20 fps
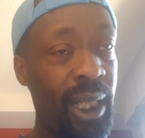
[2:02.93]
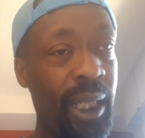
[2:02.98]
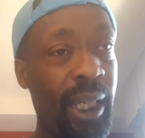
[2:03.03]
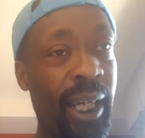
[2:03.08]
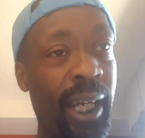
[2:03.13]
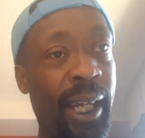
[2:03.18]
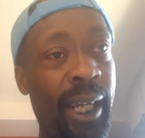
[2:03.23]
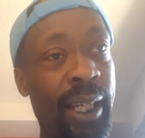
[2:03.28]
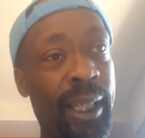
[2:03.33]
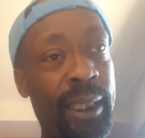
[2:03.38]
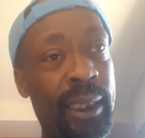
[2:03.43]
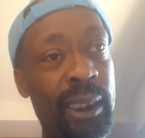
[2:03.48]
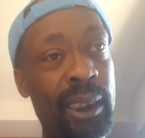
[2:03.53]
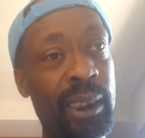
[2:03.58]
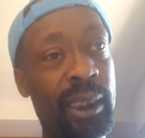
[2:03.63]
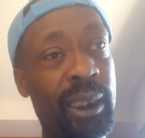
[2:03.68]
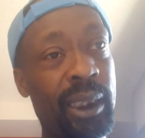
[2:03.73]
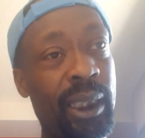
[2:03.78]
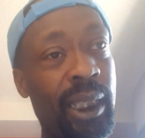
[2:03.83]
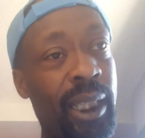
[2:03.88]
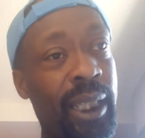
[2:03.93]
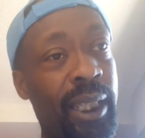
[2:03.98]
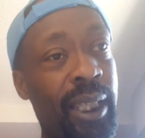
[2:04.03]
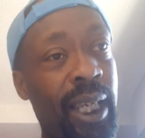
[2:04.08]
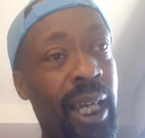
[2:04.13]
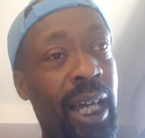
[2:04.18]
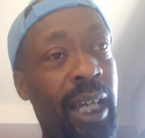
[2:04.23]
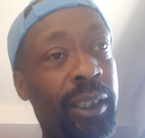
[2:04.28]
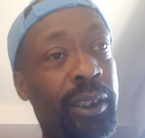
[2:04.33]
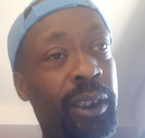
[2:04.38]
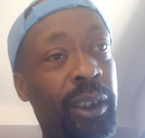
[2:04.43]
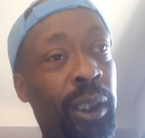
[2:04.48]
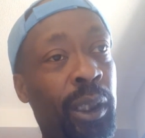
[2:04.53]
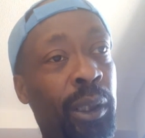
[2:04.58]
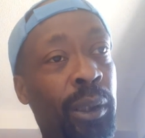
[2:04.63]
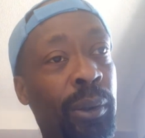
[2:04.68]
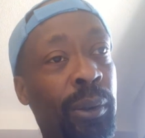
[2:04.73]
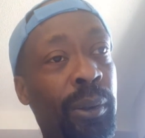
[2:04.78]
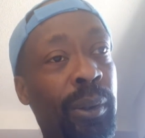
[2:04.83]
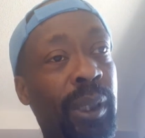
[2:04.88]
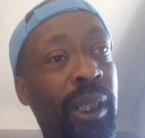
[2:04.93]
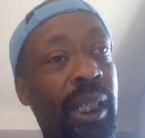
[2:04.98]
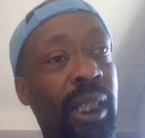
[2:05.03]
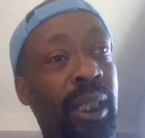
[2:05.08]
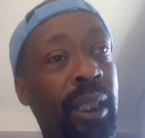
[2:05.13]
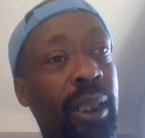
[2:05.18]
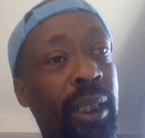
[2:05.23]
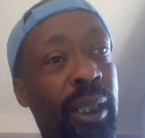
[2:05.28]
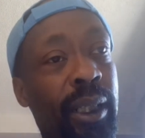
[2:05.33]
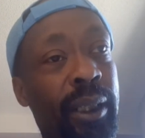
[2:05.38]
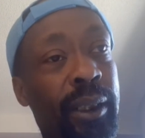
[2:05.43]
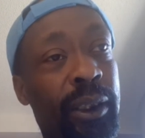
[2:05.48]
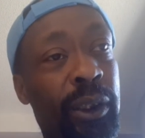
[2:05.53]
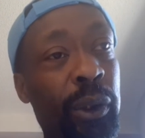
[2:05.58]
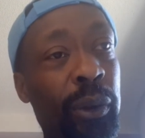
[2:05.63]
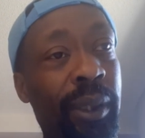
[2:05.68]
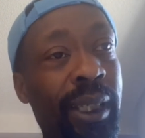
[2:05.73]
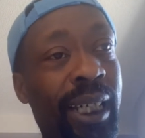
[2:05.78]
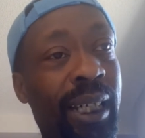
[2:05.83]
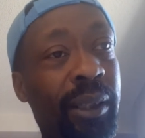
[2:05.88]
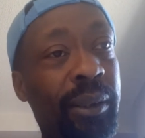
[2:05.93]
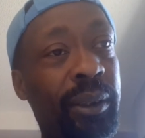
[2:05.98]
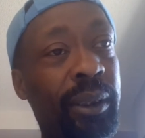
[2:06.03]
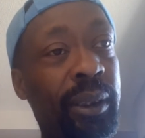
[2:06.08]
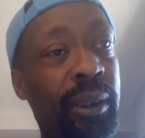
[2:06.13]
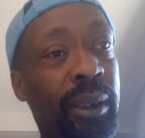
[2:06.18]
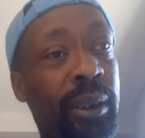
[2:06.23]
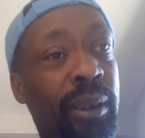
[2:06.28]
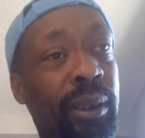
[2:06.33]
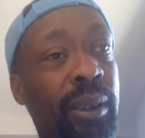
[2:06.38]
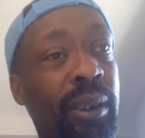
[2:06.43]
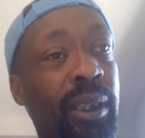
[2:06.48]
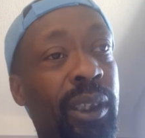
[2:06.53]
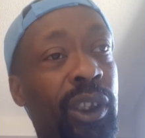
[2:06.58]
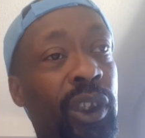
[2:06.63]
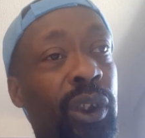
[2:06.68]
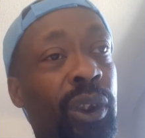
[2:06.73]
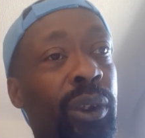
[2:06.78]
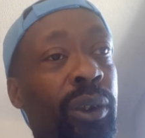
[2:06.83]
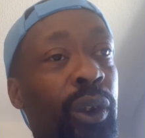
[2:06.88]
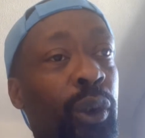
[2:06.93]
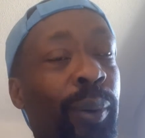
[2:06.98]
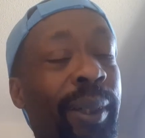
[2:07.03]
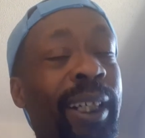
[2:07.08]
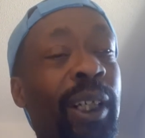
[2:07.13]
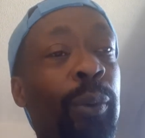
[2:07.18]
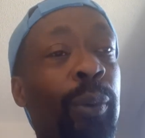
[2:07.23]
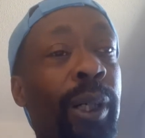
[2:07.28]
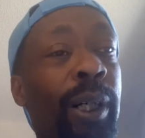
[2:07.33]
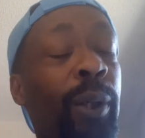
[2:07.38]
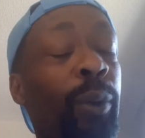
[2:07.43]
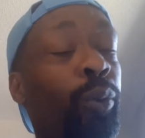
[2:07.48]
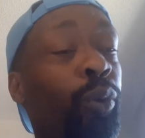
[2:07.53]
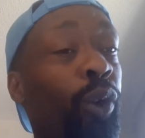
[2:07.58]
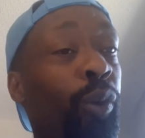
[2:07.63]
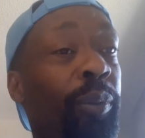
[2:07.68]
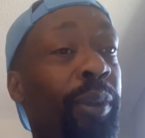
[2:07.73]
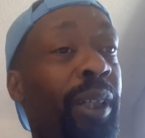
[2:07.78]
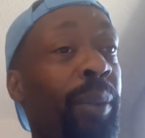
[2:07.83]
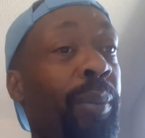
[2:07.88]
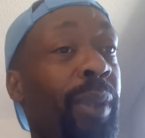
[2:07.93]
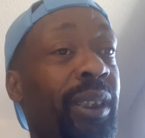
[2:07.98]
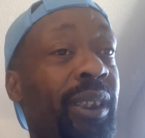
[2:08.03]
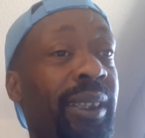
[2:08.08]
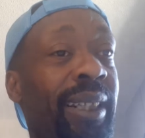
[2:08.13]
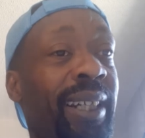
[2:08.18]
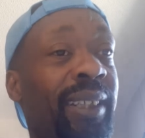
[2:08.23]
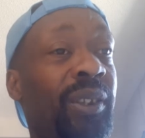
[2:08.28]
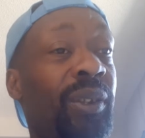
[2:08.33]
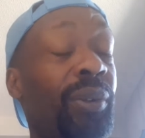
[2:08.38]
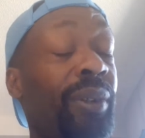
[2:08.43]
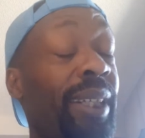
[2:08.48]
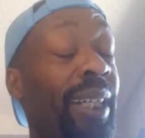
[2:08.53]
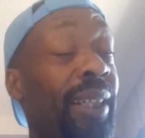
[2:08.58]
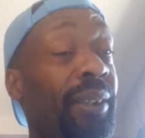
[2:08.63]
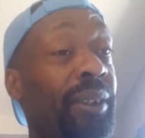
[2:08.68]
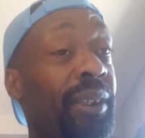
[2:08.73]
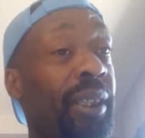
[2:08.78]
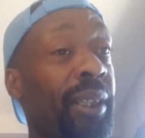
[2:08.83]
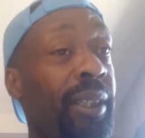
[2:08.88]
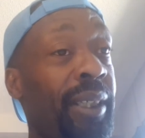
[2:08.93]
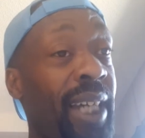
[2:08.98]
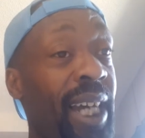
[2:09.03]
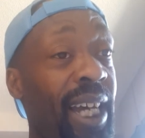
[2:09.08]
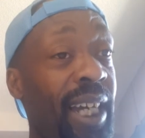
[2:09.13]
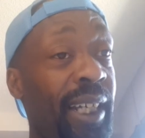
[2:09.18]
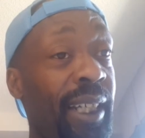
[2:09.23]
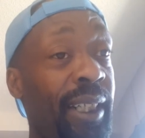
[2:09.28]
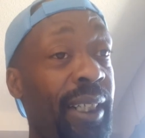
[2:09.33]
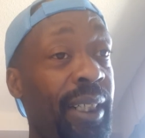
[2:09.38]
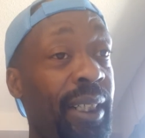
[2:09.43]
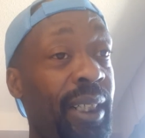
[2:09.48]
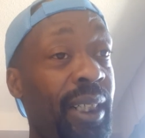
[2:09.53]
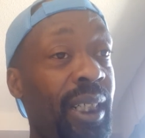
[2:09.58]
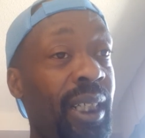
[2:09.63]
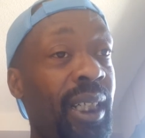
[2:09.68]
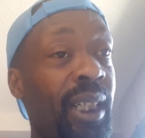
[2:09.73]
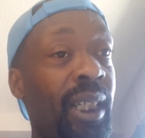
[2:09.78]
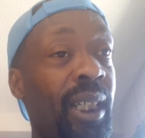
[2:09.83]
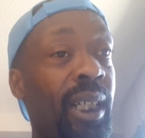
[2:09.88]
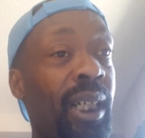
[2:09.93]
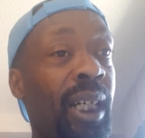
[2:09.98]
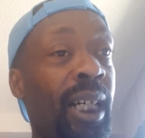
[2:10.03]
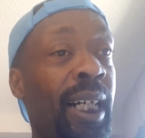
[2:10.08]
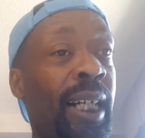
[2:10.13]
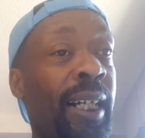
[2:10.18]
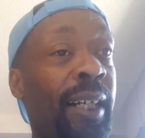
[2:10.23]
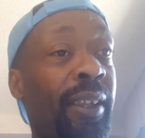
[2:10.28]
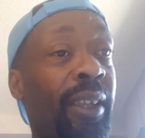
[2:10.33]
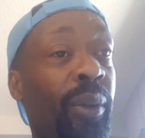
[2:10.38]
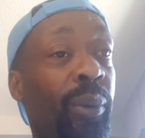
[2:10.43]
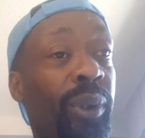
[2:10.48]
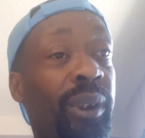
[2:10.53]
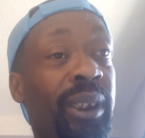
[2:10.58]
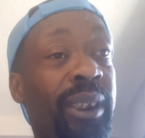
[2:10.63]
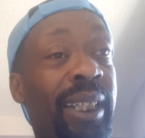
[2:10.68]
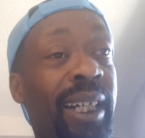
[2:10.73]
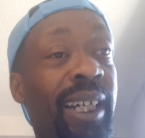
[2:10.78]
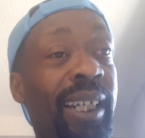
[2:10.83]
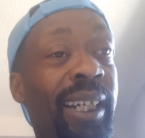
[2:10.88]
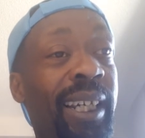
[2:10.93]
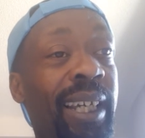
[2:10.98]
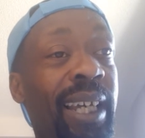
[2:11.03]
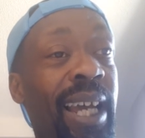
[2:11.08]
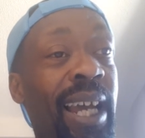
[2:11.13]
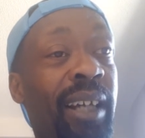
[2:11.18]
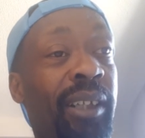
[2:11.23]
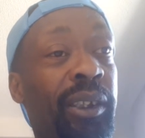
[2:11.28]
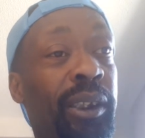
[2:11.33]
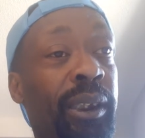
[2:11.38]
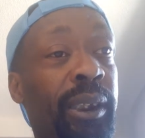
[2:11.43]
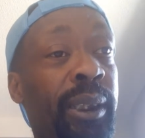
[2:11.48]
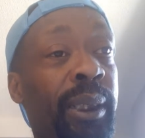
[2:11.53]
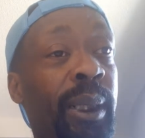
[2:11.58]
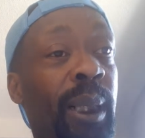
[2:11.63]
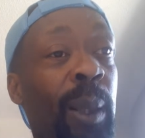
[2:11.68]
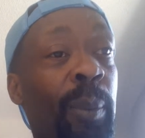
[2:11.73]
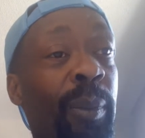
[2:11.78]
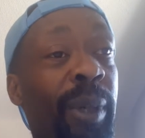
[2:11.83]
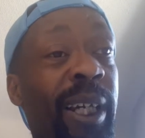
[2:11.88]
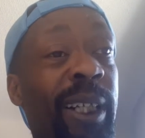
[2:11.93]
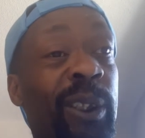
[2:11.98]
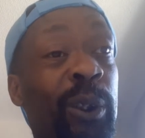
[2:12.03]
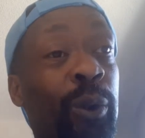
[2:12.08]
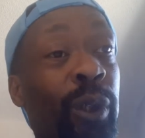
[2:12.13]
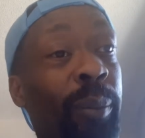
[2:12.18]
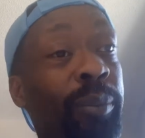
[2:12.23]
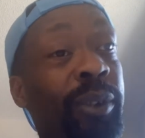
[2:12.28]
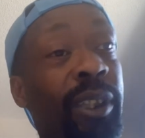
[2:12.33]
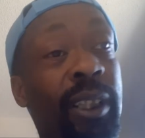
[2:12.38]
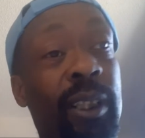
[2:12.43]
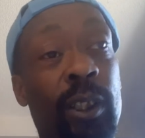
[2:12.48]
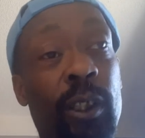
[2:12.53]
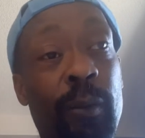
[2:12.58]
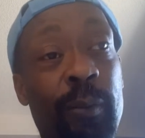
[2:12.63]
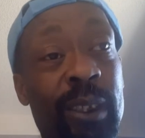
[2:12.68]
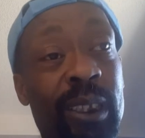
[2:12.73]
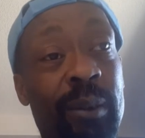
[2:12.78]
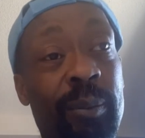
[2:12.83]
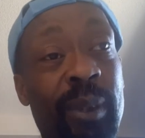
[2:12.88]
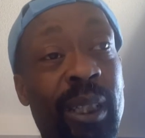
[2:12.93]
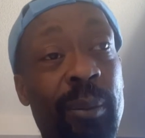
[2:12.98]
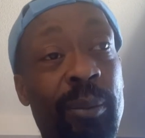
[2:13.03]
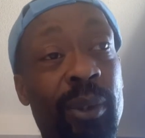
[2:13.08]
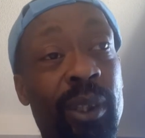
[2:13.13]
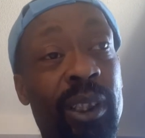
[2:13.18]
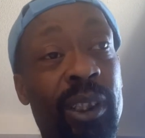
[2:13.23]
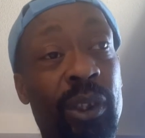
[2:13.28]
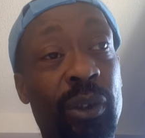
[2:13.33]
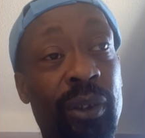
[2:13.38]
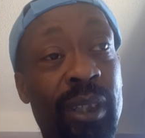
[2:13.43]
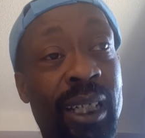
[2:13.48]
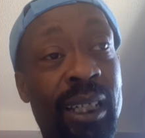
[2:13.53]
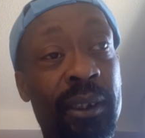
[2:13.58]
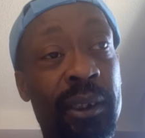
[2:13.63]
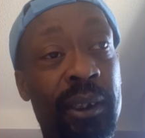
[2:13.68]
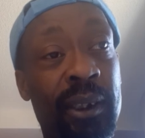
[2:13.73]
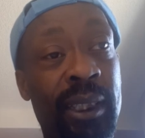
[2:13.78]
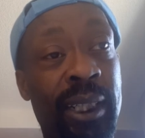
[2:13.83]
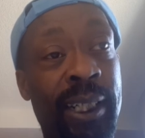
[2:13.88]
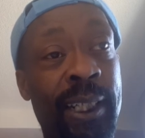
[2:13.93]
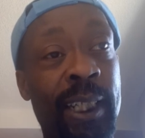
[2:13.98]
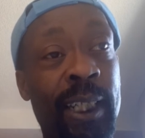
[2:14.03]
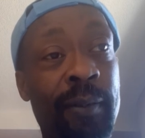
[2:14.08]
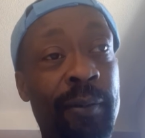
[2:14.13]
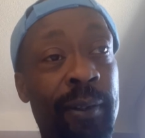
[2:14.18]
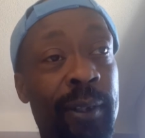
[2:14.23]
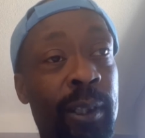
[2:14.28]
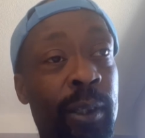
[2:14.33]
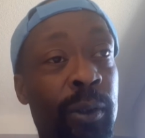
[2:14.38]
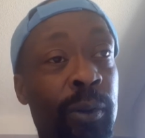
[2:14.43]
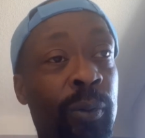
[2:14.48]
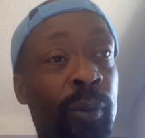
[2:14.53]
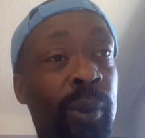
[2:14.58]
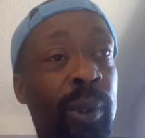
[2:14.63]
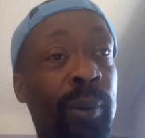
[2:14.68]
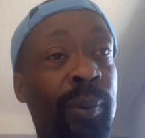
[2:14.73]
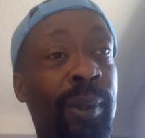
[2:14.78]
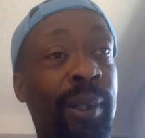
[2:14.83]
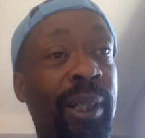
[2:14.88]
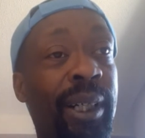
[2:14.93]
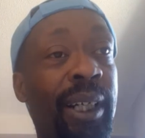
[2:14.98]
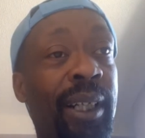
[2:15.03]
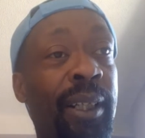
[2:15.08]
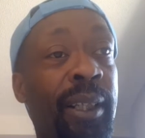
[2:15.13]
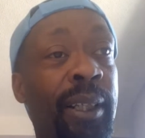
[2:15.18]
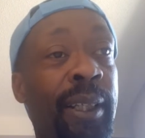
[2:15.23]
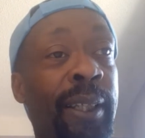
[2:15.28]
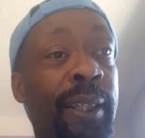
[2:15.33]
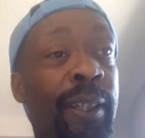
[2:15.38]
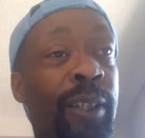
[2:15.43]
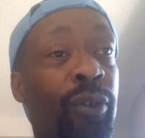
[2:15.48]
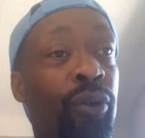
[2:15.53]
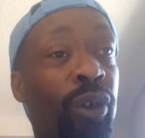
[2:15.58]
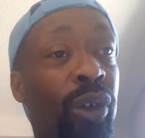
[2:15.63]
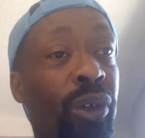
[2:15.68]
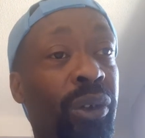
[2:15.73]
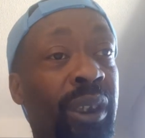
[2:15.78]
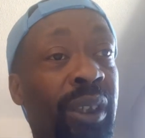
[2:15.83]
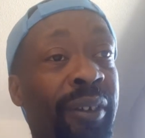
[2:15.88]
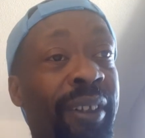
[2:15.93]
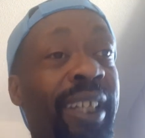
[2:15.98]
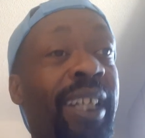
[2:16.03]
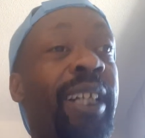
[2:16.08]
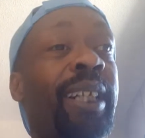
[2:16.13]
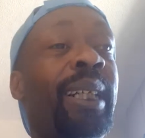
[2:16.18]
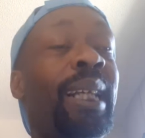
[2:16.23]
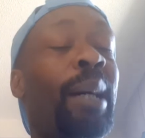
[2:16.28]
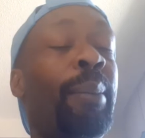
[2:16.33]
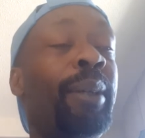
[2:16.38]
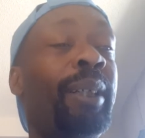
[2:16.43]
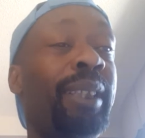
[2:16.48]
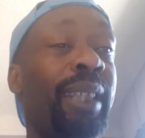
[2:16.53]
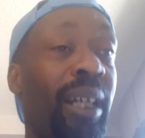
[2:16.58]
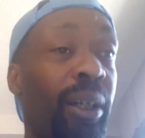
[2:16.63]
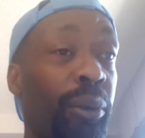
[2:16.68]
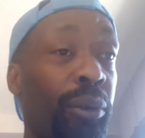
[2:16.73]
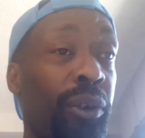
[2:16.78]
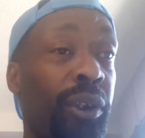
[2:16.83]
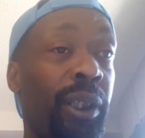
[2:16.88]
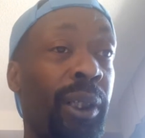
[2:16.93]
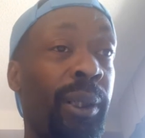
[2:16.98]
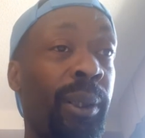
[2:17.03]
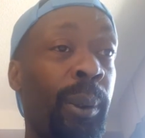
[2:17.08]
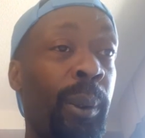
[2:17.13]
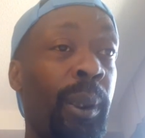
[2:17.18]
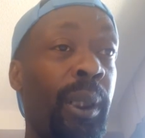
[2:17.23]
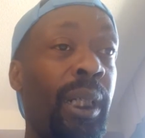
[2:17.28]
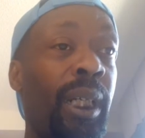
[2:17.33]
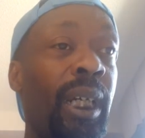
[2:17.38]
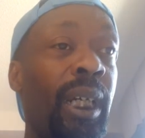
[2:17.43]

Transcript: And uh, so 2021 will be much like 2009. Uh, there was not actually a major uptick in homeless people in 2009, even though we were in the throes of the economic downturn.